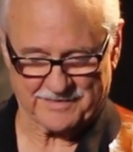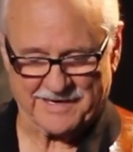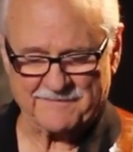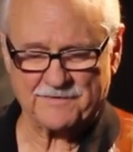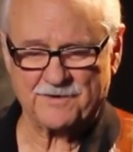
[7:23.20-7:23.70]

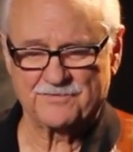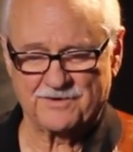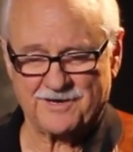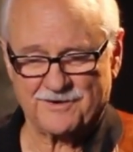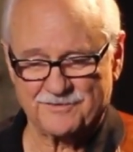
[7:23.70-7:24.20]
I Fought the
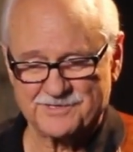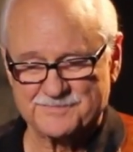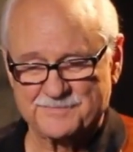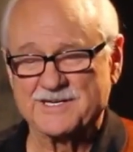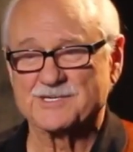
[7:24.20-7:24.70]
Law
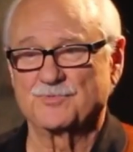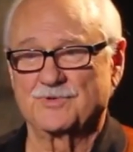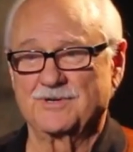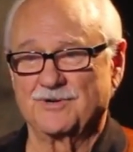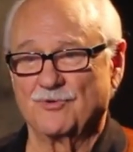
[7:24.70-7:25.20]
is best with
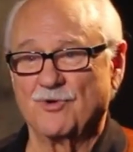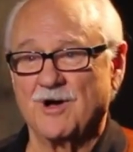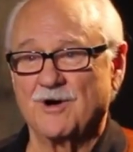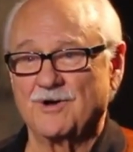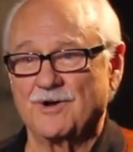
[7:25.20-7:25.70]
a good old
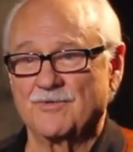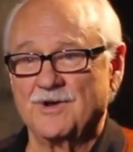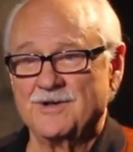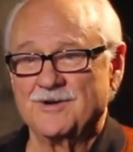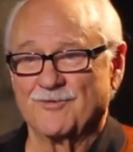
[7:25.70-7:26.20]
honking
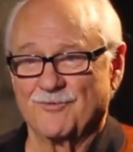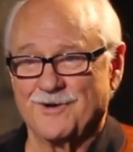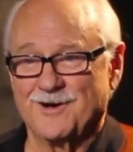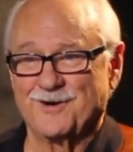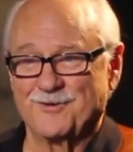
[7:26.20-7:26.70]

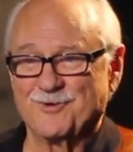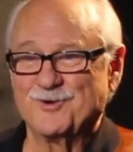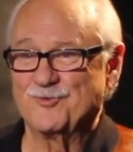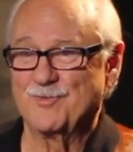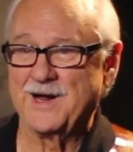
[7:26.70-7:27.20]
rock and
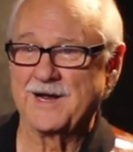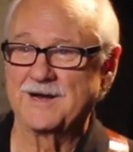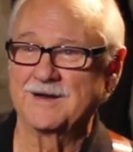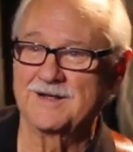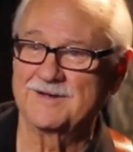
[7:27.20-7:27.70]
roll
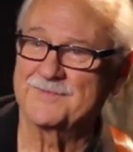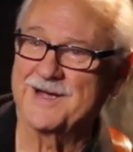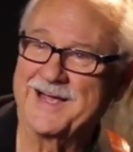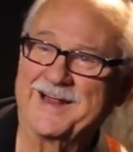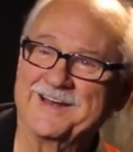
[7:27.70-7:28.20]
band
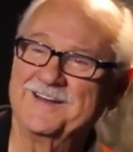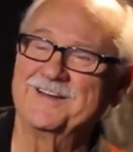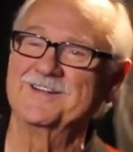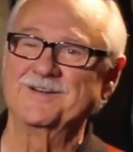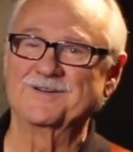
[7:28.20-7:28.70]
behind
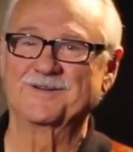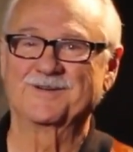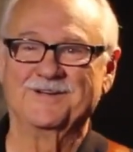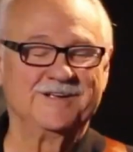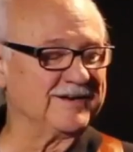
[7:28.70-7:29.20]
it, and a
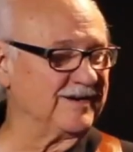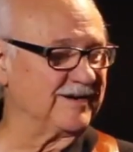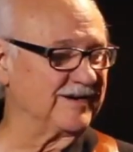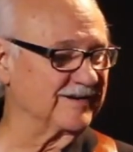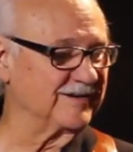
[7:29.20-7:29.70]

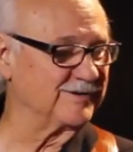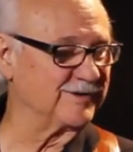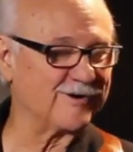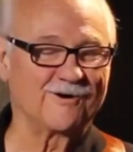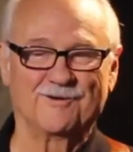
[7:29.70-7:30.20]
good
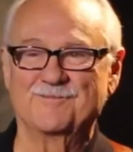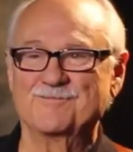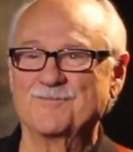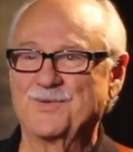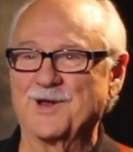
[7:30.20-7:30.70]
hard
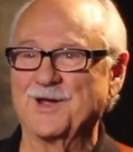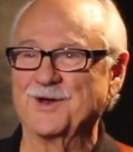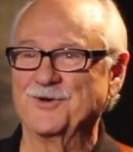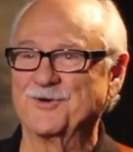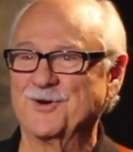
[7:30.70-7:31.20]

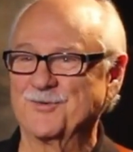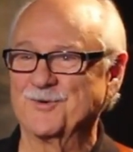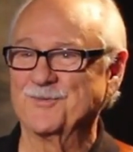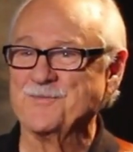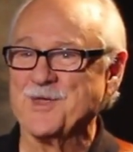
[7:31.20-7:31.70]
playing
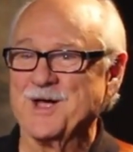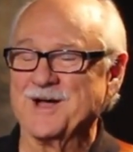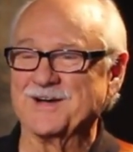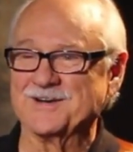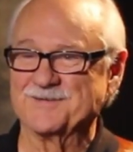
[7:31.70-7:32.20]
drummer,
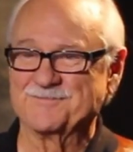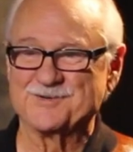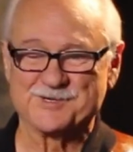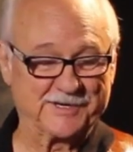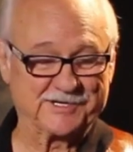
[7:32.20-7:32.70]

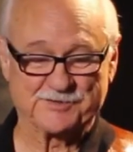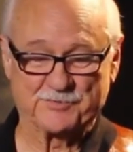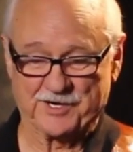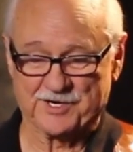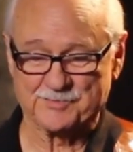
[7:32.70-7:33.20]
especially
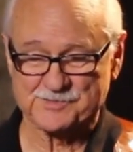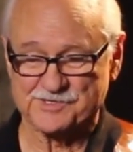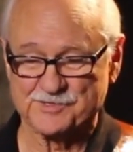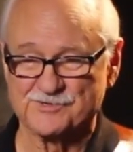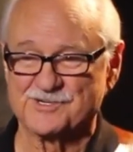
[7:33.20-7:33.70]
when it comes to
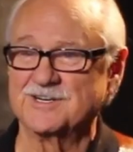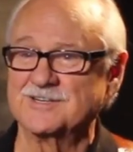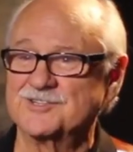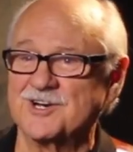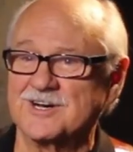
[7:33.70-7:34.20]
those
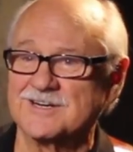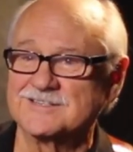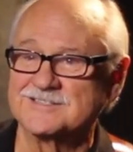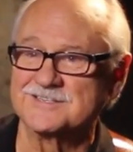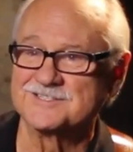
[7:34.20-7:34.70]

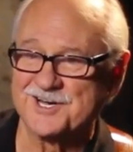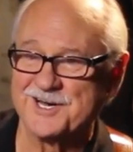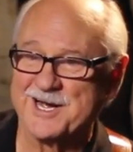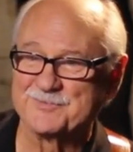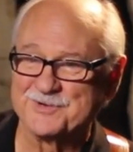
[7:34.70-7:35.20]
gunshots that
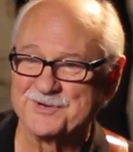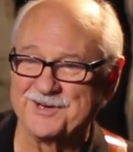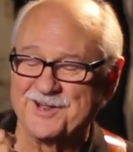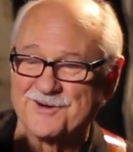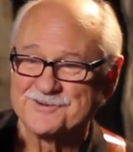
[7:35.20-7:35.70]
J.I. put
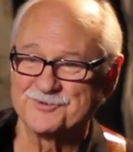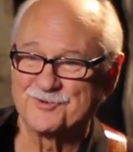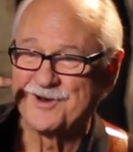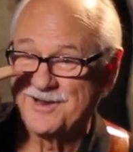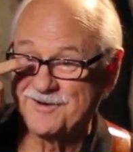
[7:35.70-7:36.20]
in there so
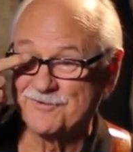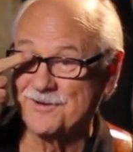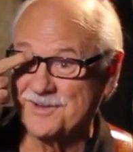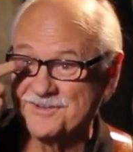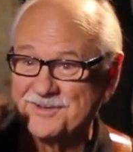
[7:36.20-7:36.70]

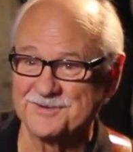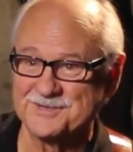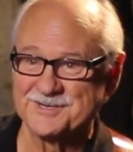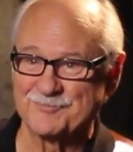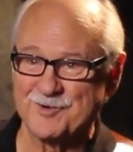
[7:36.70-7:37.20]
cleverly in the
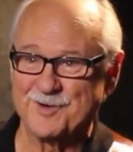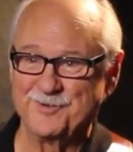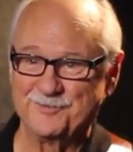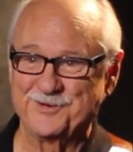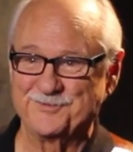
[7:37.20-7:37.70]

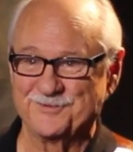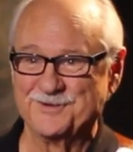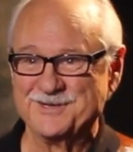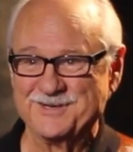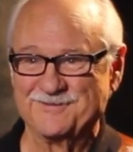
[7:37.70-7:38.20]
Robbing People
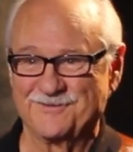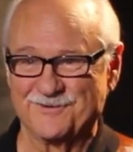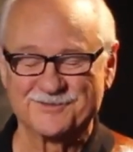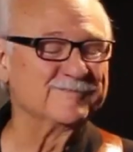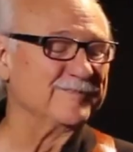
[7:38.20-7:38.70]

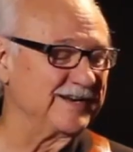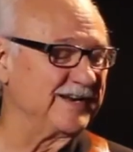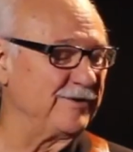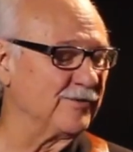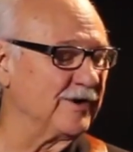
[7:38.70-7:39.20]
verse. But
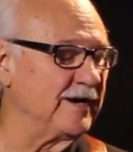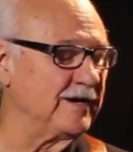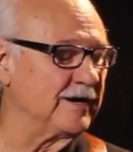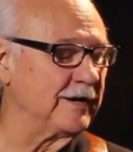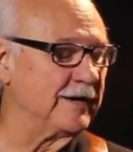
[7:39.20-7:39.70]

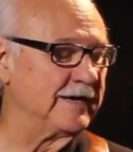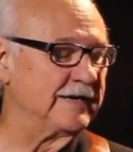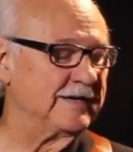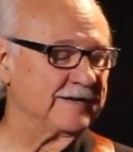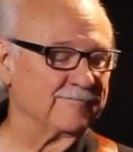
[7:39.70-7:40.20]
anyway,
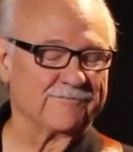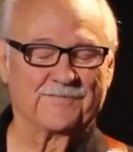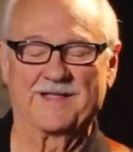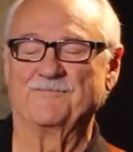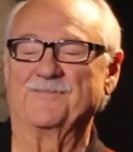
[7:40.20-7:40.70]

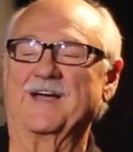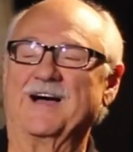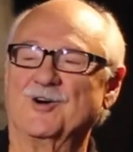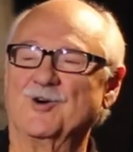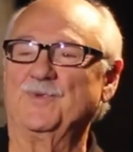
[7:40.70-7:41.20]

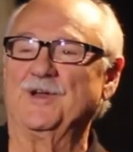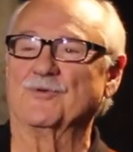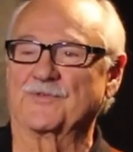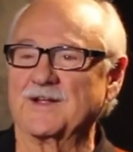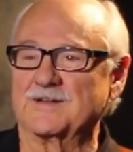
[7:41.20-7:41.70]
I hope you
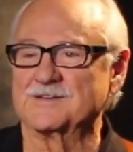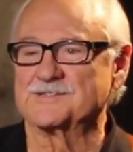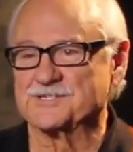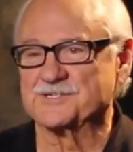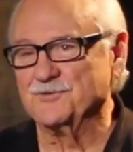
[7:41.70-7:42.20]
don't think
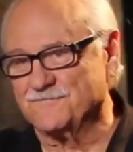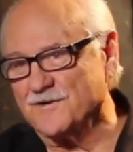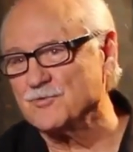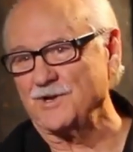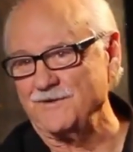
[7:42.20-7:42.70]
this is too
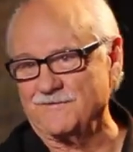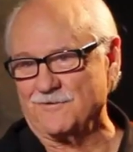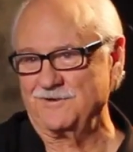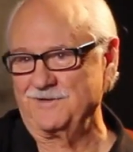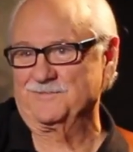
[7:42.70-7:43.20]
folky
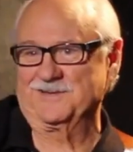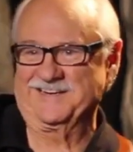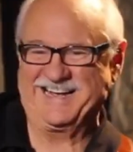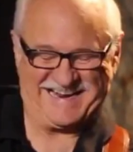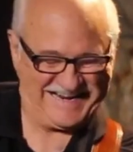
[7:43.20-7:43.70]
for you, but
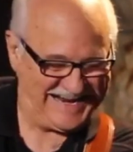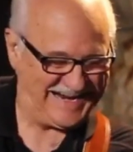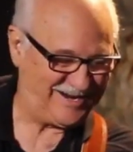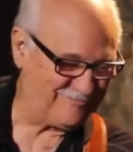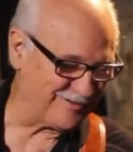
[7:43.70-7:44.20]

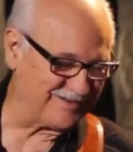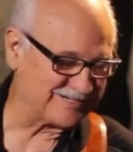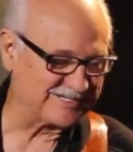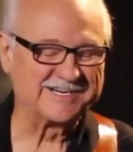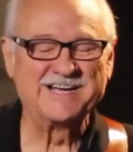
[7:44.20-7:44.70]
anyway,
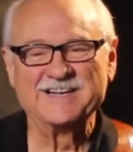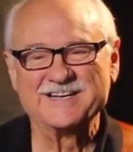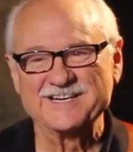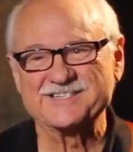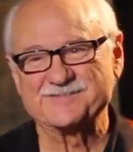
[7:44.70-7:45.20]
this
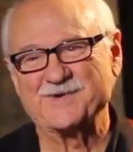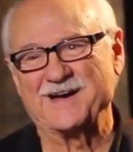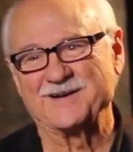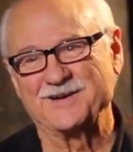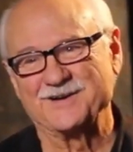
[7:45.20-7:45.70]
is
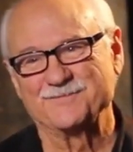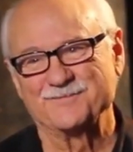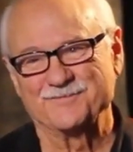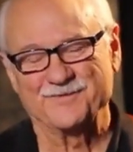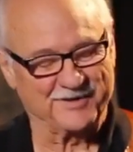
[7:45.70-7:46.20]
my
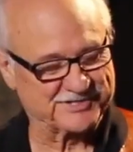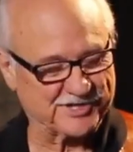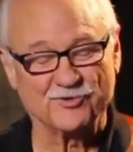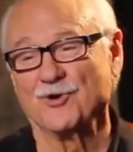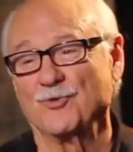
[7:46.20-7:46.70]

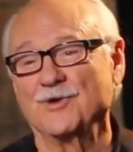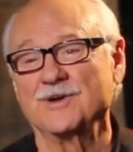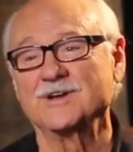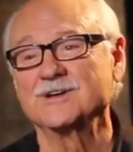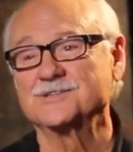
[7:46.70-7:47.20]
solo
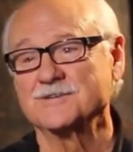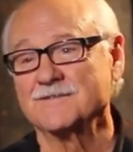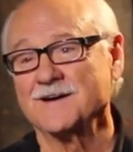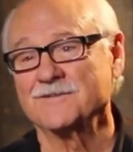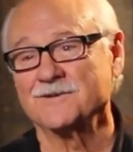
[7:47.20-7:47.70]
rendition of
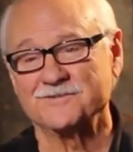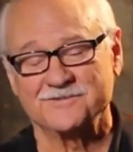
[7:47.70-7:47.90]
I Fought